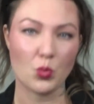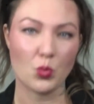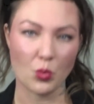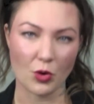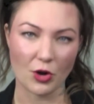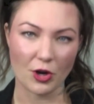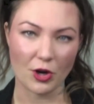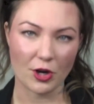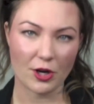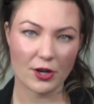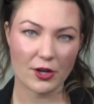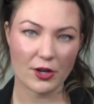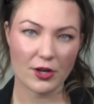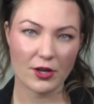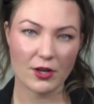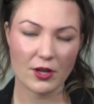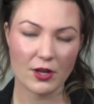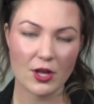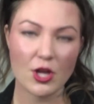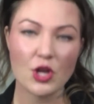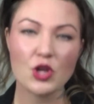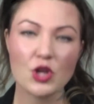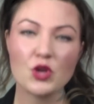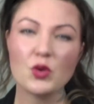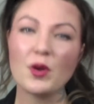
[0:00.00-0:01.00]
work.
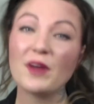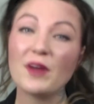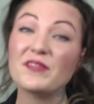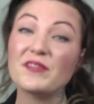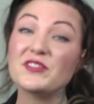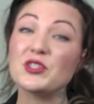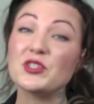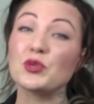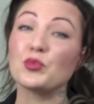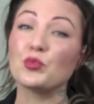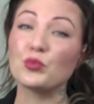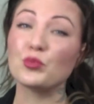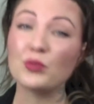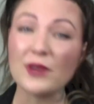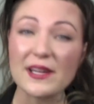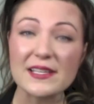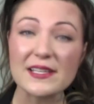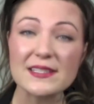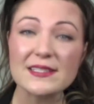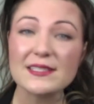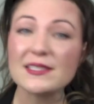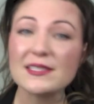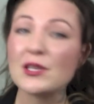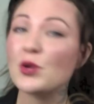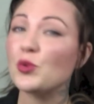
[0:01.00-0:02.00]
You have to
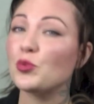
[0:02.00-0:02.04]
rinse